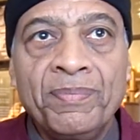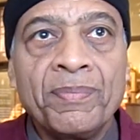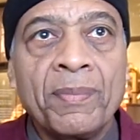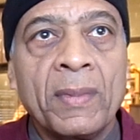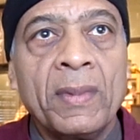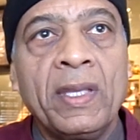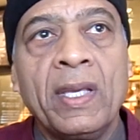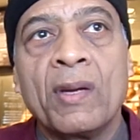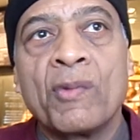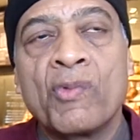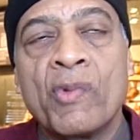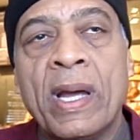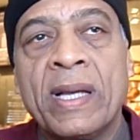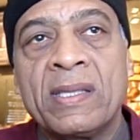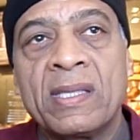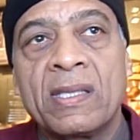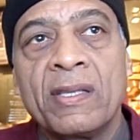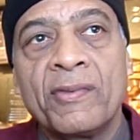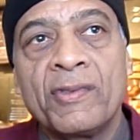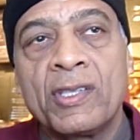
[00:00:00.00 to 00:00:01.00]
the
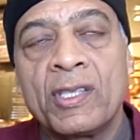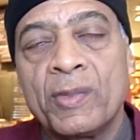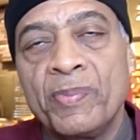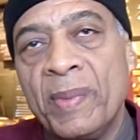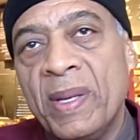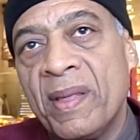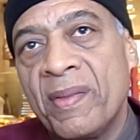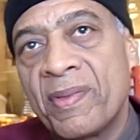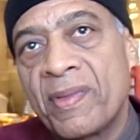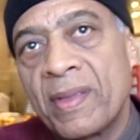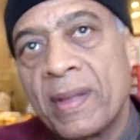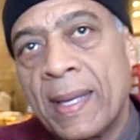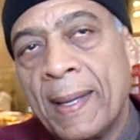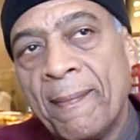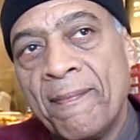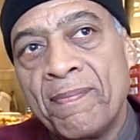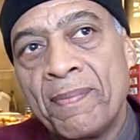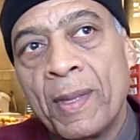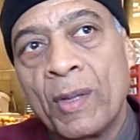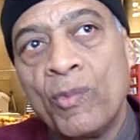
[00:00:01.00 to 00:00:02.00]
arrest of Smith
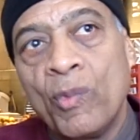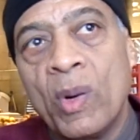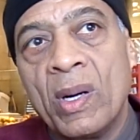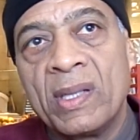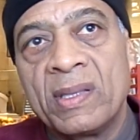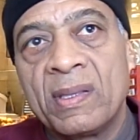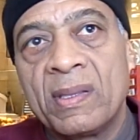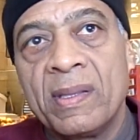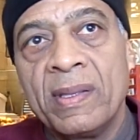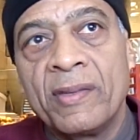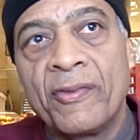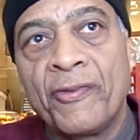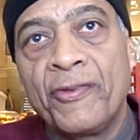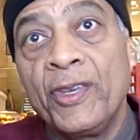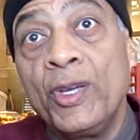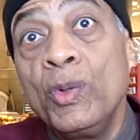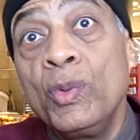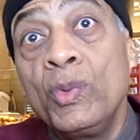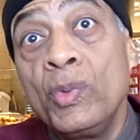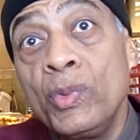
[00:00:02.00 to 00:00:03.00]
was the
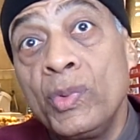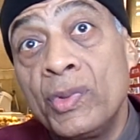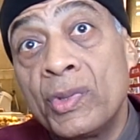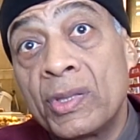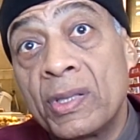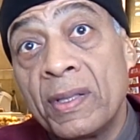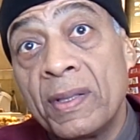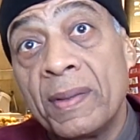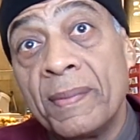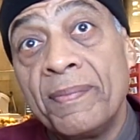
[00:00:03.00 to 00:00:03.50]
fuse.